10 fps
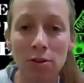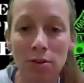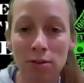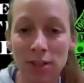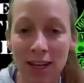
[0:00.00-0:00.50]

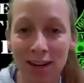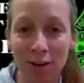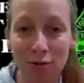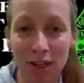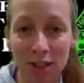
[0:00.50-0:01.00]
13
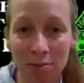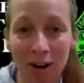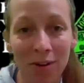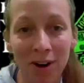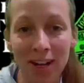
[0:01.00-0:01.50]
I'll read
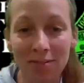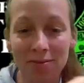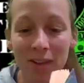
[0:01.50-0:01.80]
tomorrow night,